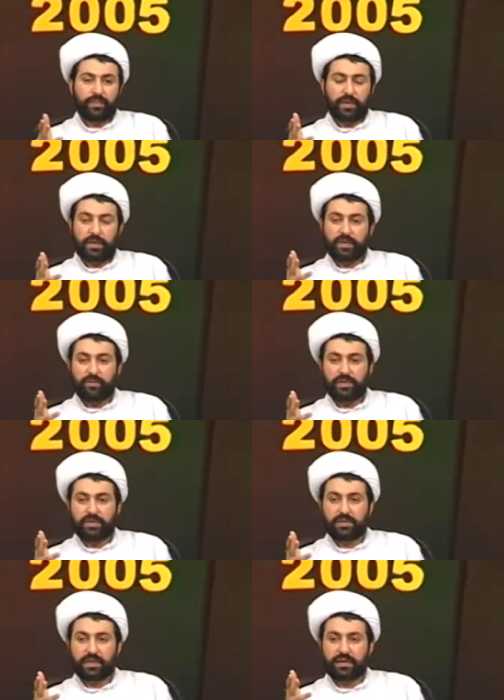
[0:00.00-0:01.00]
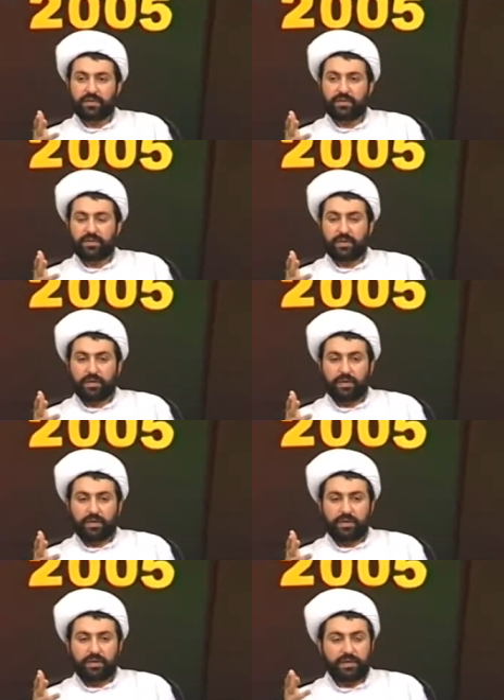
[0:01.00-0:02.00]
It means that
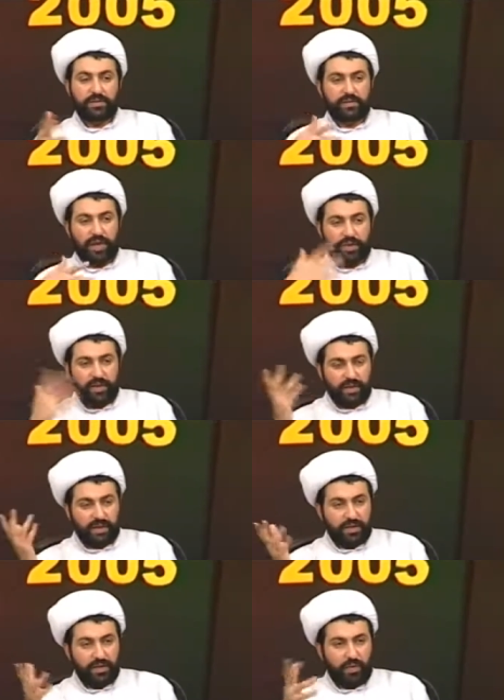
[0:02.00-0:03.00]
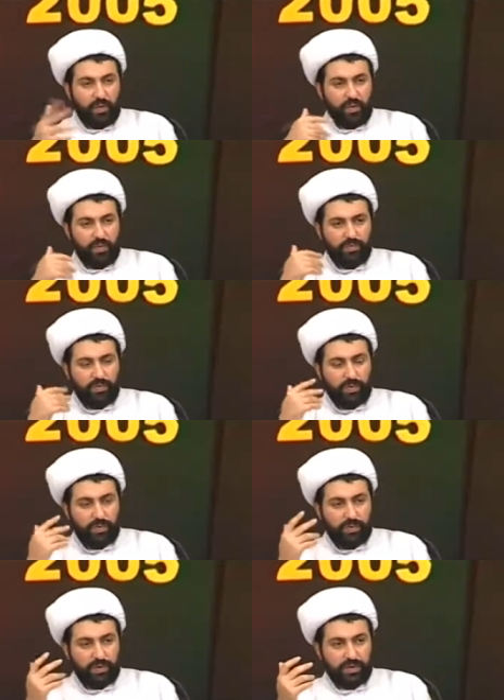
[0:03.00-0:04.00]
there is nothing in the whole
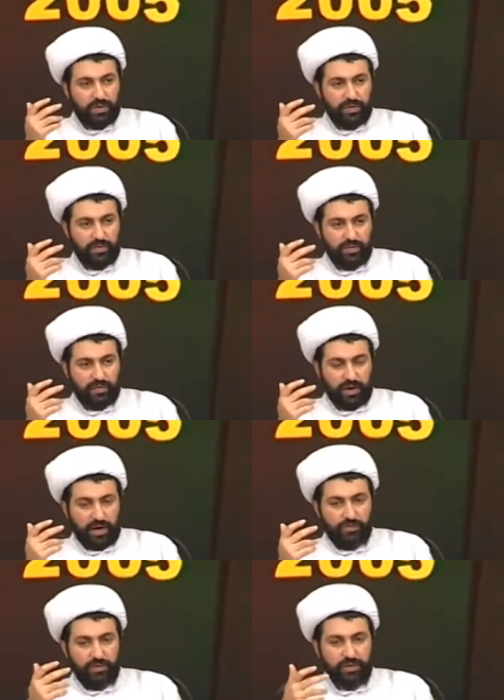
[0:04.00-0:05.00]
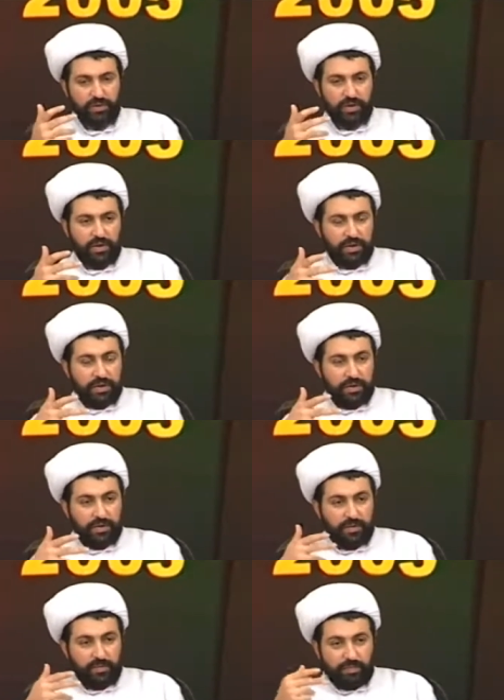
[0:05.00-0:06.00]
world. Of course,
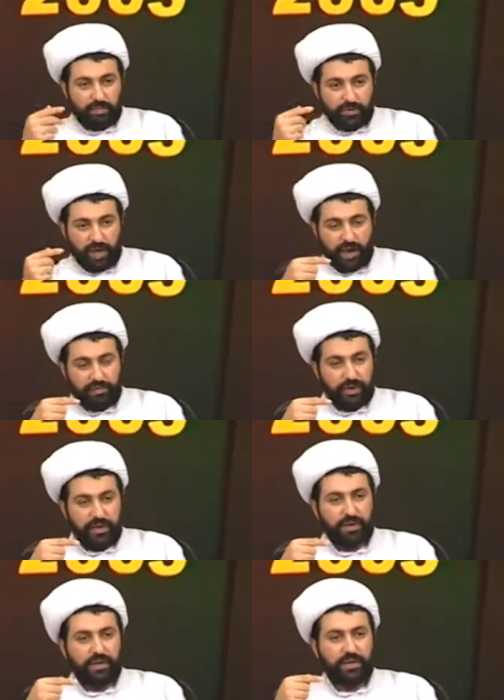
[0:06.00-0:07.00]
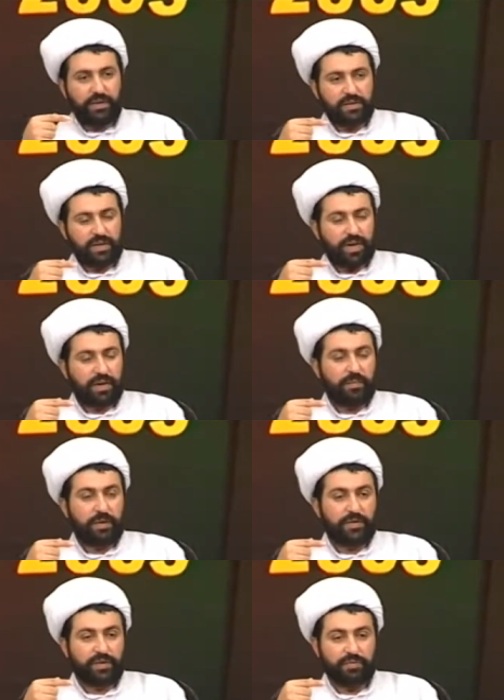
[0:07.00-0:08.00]
Directly, this ayah
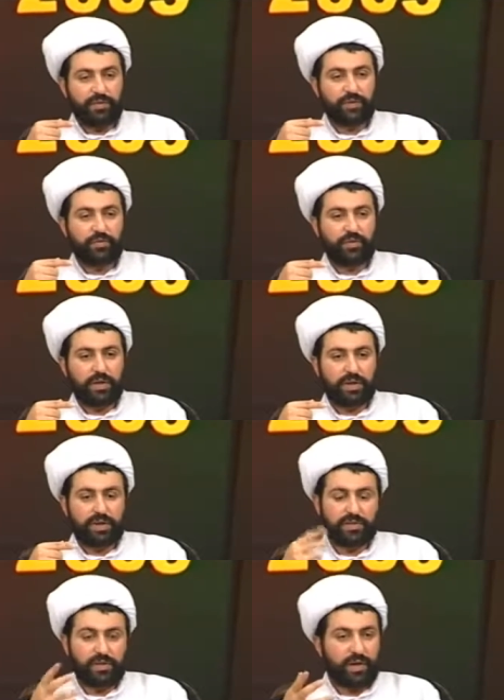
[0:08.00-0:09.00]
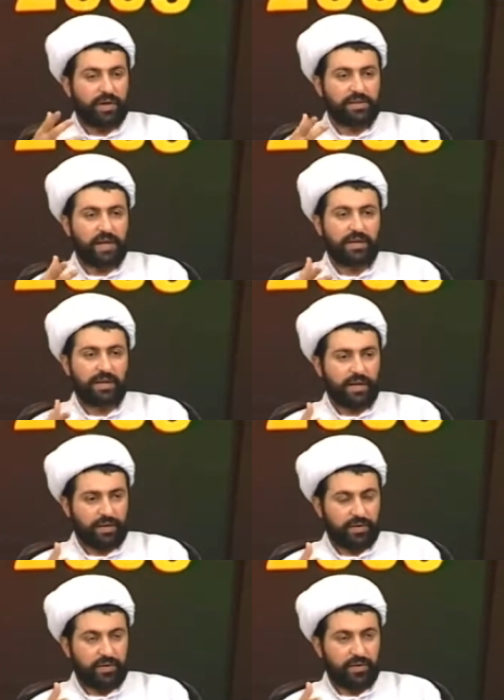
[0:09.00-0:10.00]
may refer to the skies and
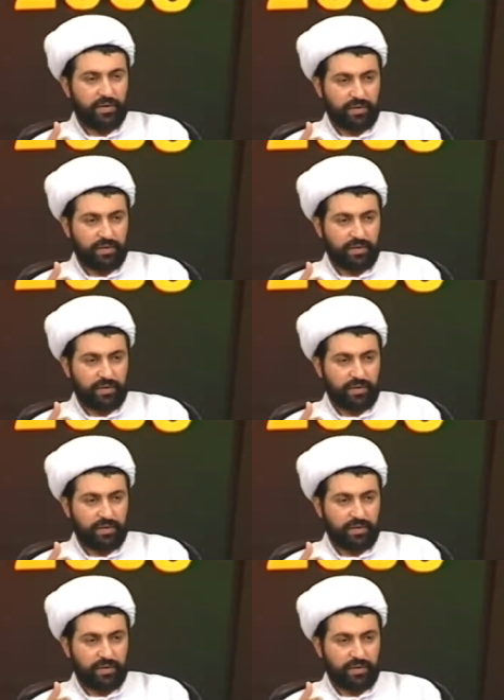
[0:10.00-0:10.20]
earth.